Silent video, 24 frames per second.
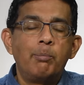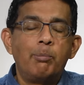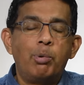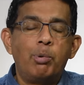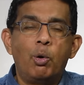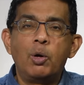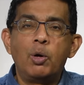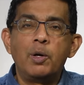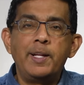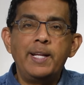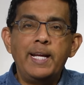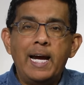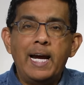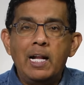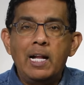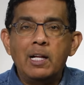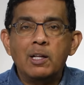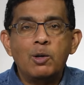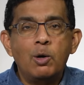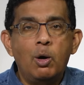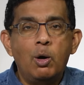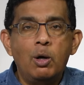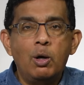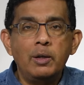pour the
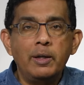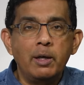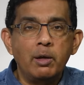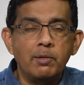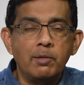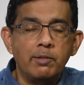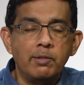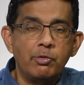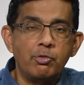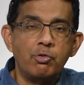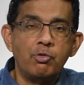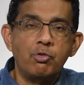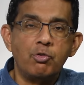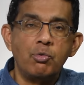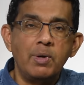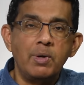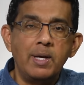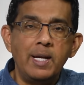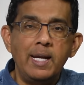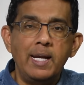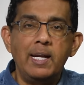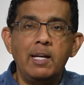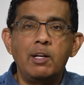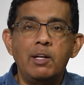alcohol into the
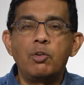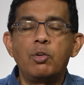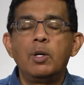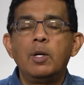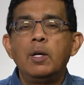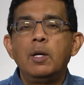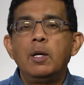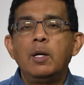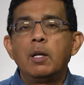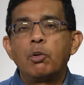street,